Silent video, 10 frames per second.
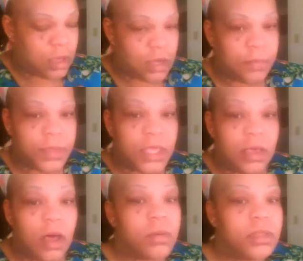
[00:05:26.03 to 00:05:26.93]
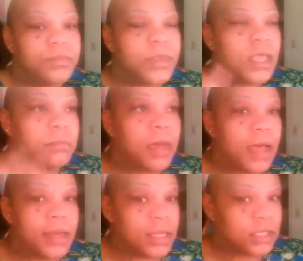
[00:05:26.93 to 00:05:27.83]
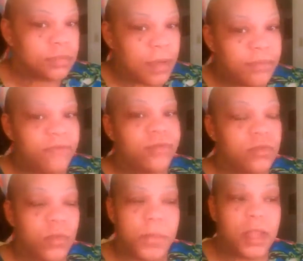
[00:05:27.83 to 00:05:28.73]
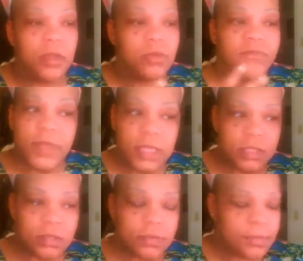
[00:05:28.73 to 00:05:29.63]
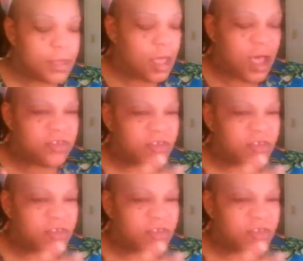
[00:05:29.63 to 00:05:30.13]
And I always begin mine. That's just my preference with my lower face. I